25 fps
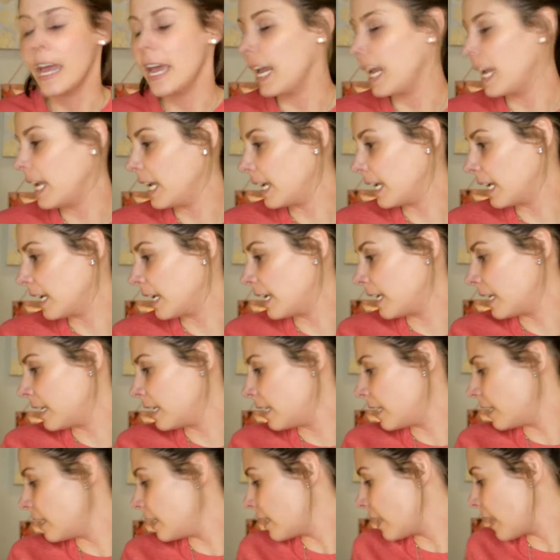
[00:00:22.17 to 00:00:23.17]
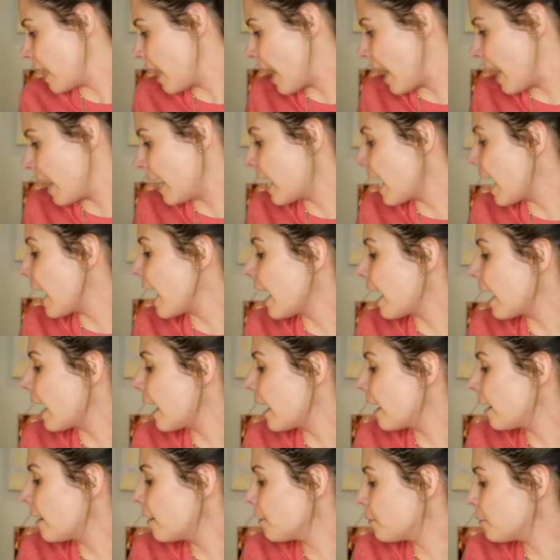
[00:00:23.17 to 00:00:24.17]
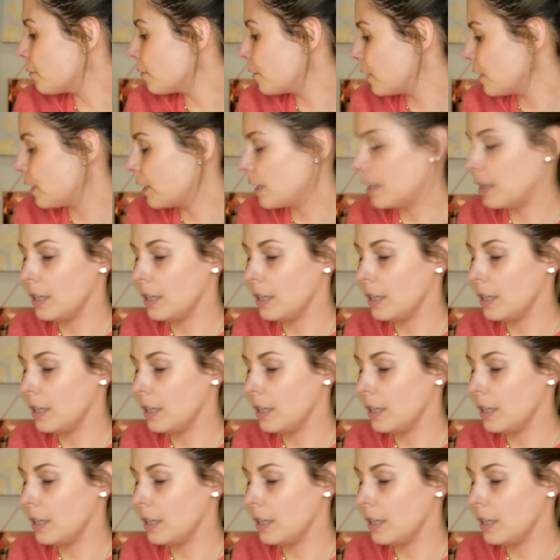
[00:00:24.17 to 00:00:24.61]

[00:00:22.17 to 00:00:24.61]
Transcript: and I have